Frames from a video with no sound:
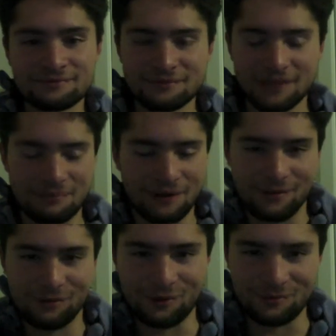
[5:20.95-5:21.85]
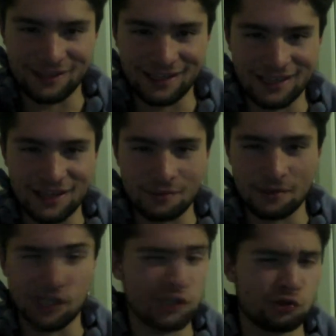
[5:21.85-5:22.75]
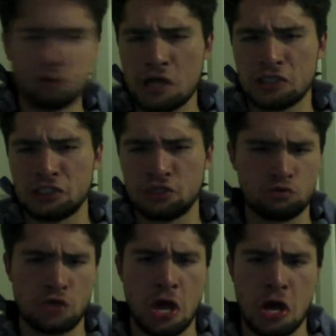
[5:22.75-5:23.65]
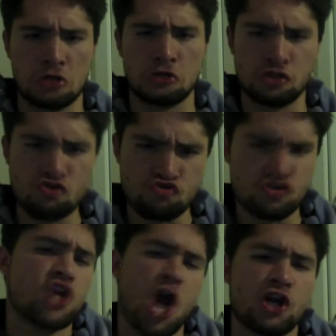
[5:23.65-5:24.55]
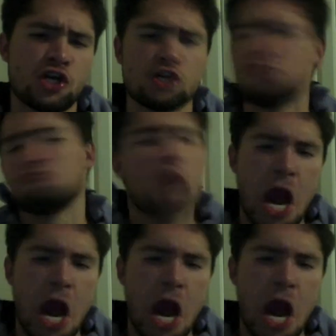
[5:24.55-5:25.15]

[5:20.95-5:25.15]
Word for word: They probably won't be like that. They'll be like, you're crazy. Who the hell are you? Get out of here. Rah